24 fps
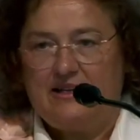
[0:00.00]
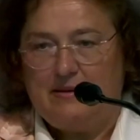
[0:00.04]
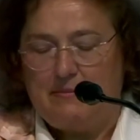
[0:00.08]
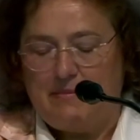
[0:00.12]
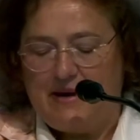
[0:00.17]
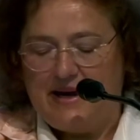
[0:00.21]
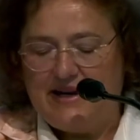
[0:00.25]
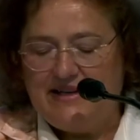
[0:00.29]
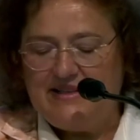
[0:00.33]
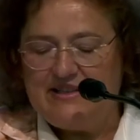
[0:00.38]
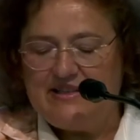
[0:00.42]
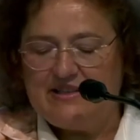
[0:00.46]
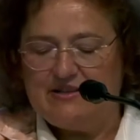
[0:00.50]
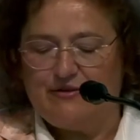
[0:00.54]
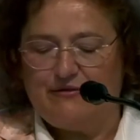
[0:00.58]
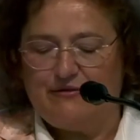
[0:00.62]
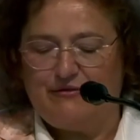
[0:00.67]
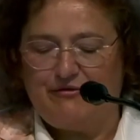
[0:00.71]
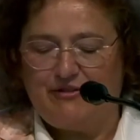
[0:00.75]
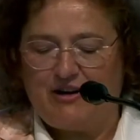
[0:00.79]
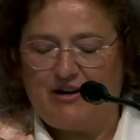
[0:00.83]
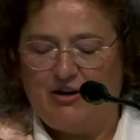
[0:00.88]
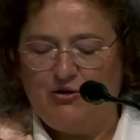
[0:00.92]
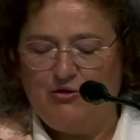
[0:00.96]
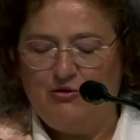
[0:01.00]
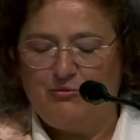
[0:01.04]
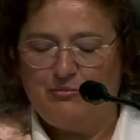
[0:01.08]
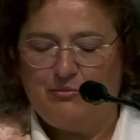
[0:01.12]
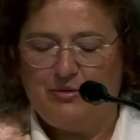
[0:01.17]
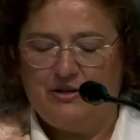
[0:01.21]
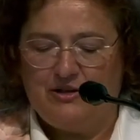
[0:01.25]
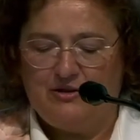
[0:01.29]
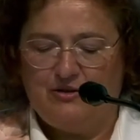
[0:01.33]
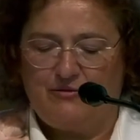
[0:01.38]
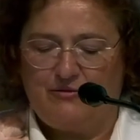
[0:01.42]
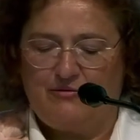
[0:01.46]
The education of
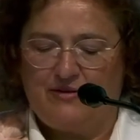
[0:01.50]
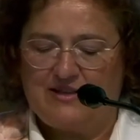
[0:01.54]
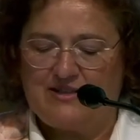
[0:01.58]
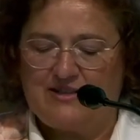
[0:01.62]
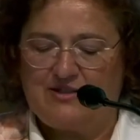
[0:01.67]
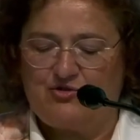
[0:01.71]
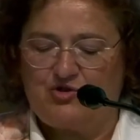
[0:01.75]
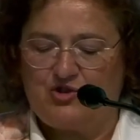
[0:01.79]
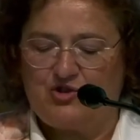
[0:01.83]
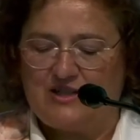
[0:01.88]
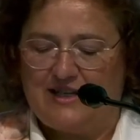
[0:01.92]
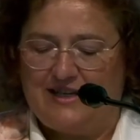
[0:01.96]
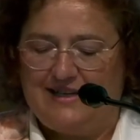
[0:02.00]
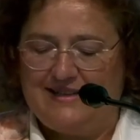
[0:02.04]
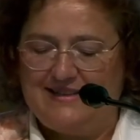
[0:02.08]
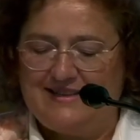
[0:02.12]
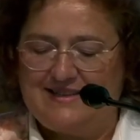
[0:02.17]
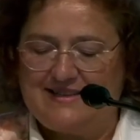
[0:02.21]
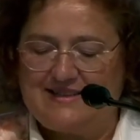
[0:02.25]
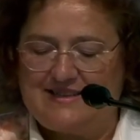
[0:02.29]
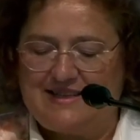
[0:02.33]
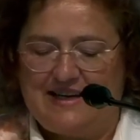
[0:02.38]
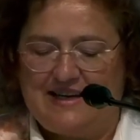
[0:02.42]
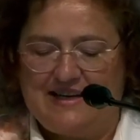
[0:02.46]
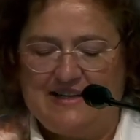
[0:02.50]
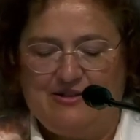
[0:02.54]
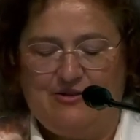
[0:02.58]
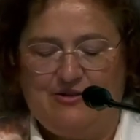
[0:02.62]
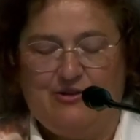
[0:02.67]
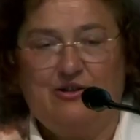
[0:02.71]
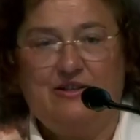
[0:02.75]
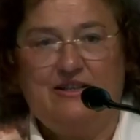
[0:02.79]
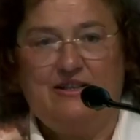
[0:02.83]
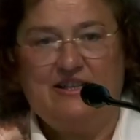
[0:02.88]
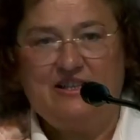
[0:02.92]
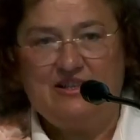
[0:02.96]
girls and women
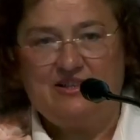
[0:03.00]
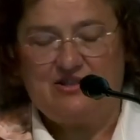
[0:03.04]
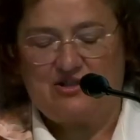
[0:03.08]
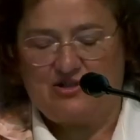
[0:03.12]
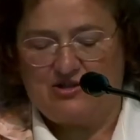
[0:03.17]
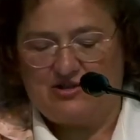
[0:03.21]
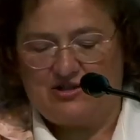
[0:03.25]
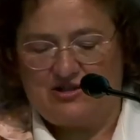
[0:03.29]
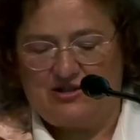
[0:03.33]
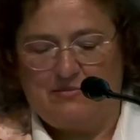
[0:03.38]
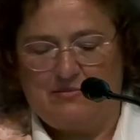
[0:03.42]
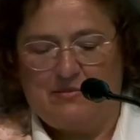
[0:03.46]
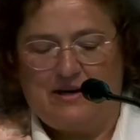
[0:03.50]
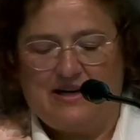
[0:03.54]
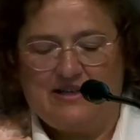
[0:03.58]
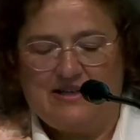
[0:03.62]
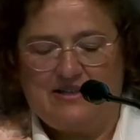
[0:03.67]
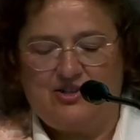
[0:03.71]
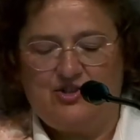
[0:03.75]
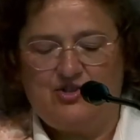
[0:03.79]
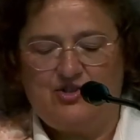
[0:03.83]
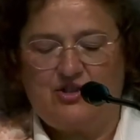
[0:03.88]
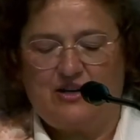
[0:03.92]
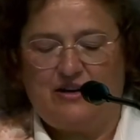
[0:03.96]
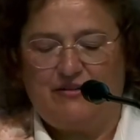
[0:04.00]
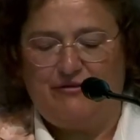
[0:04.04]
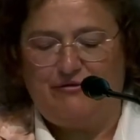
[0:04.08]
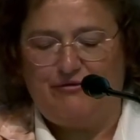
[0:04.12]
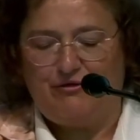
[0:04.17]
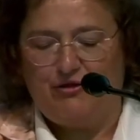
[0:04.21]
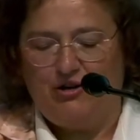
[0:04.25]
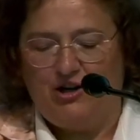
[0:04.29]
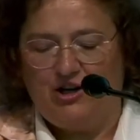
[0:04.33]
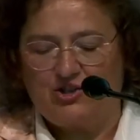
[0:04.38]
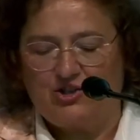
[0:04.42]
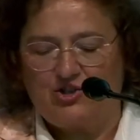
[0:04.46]
had not yet been systematically
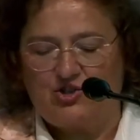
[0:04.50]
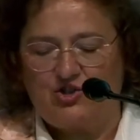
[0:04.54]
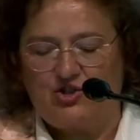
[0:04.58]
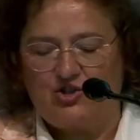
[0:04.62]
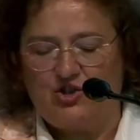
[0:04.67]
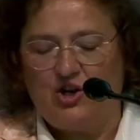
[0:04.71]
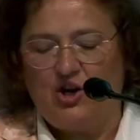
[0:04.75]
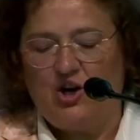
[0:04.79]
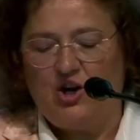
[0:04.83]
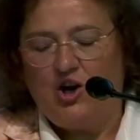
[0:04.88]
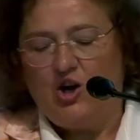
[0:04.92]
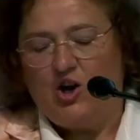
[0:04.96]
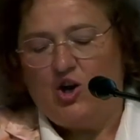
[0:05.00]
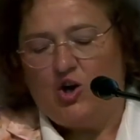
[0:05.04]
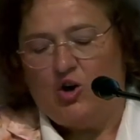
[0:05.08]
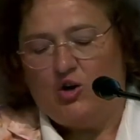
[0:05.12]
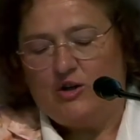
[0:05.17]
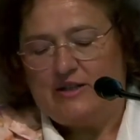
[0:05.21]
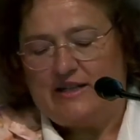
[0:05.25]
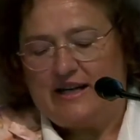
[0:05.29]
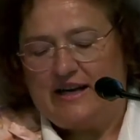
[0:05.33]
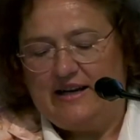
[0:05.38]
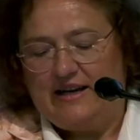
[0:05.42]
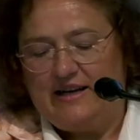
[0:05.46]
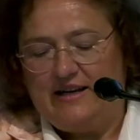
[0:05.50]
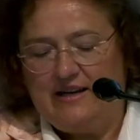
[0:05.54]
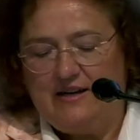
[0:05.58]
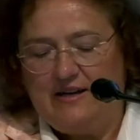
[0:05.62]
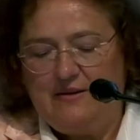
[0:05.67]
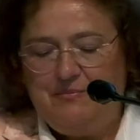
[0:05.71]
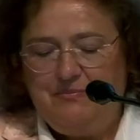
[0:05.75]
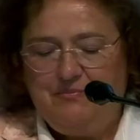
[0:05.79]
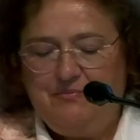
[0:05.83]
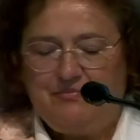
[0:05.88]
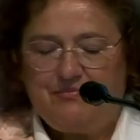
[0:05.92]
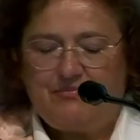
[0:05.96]
investigated in
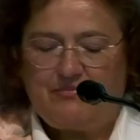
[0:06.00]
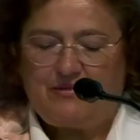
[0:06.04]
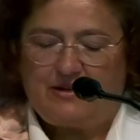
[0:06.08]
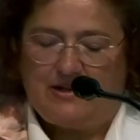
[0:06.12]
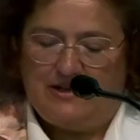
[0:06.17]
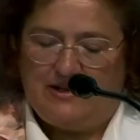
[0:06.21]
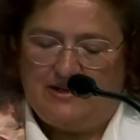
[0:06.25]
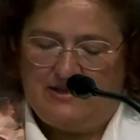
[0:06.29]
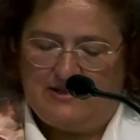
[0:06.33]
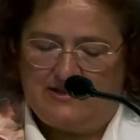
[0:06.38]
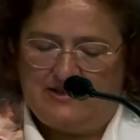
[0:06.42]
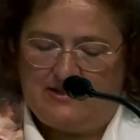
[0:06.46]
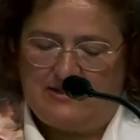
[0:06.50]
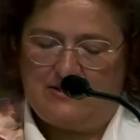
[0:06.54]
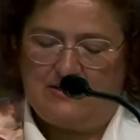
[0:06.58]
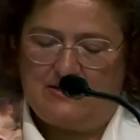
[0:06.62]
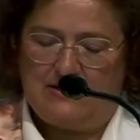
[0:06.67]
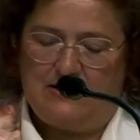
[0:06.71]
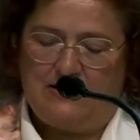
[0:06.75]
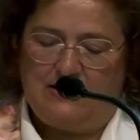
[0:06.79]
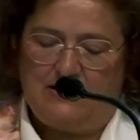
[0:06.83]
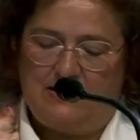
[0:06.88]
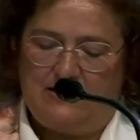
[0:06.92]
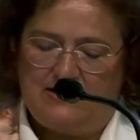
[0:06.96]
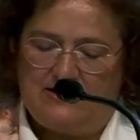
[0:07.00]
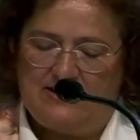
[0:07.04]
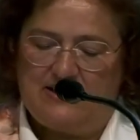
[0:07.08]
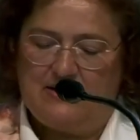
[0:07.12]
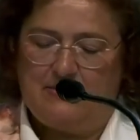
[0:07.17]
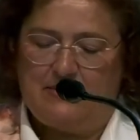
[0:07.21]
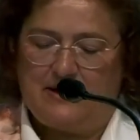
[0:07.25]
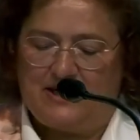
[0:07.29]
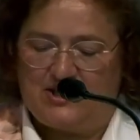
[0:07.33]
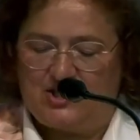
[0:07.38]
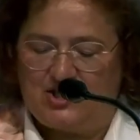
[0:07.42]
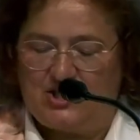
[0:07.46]
Stein's time,
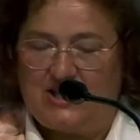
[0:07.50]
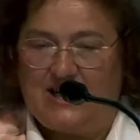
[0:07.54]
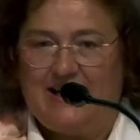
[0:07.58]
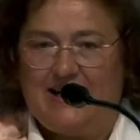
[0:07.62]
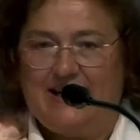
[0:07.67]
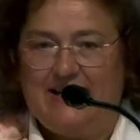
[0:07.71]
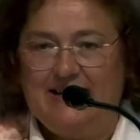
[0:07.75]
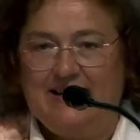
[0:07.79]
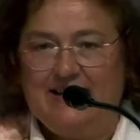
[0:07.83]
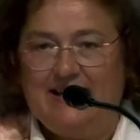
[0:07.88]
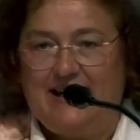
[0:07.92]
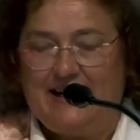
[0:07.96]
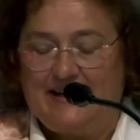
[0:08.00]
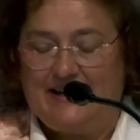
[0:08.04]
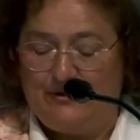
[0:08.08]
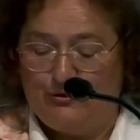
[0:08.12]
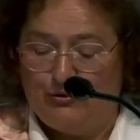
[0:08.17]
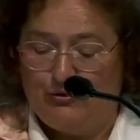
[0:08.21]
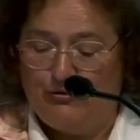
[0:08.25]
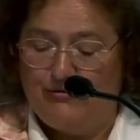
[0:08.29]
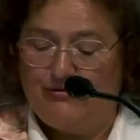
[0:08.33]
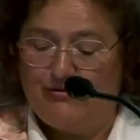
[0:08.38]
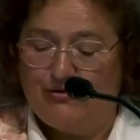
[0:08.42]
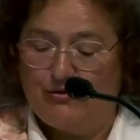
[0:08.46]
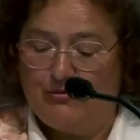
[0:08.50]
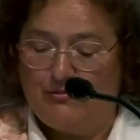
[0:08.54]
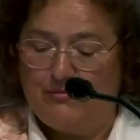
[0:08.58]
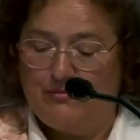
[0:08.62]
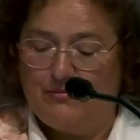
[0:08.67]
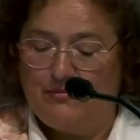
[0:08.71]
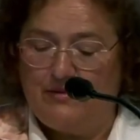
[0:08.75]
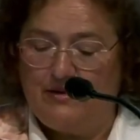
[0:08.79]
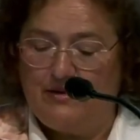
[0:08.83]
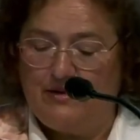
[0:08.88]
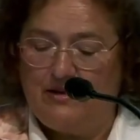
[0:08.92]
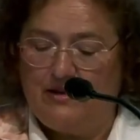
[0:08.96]
and therefore
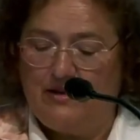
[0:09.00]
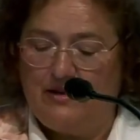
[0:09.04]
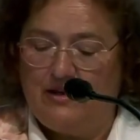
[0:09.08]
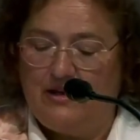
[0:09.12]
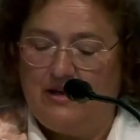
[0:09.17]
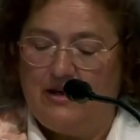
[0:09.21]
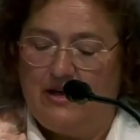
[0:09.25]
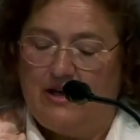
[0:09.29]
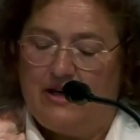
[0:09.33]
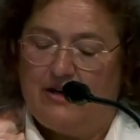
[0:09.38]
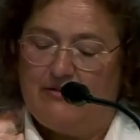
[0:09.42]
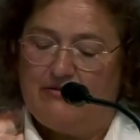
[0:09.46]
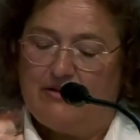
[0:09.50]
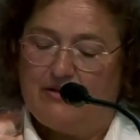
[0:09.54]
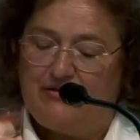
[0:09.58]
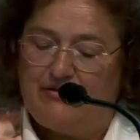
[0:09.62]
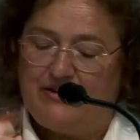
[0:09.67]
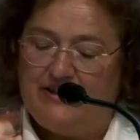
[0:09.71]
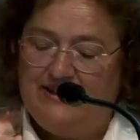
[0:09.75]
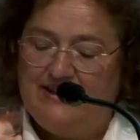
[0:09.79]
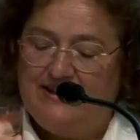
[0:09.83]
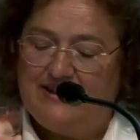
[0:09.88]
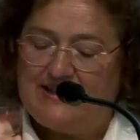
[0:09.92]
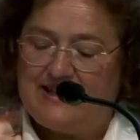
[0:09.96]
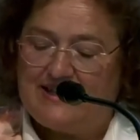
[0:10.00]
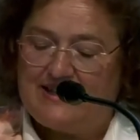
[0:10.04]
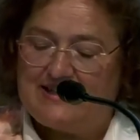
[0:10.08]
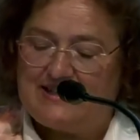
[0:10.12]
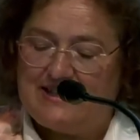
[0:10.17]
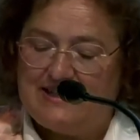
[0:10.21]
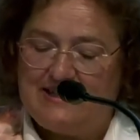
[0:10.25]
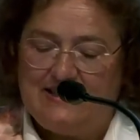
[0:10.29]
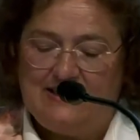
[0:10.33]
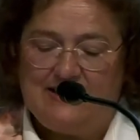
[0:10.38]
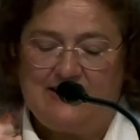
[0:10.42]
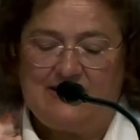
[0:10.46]
constitutes a novelty
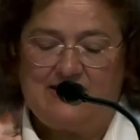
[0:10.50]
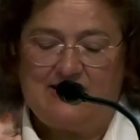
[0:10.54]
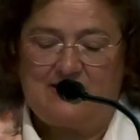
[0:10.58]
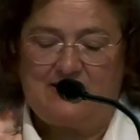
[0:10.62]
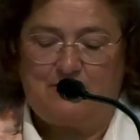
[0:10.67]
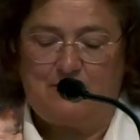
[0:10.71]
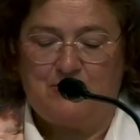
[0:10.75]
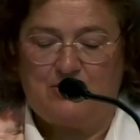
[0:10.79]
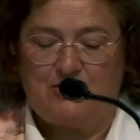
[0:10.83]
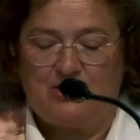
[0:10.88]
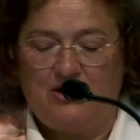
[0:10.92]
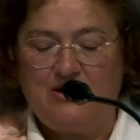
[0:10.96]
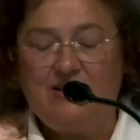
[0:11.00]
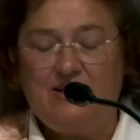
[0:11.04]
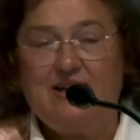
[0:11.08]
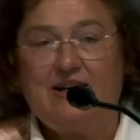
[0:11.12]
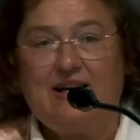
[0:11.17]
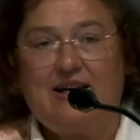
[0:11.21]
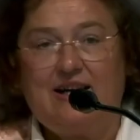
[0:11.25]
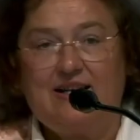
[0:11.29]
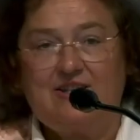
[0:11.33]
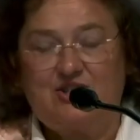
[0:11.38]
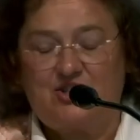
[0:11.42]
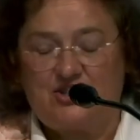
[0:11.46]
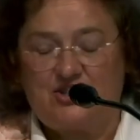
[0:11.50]
in Stein's work.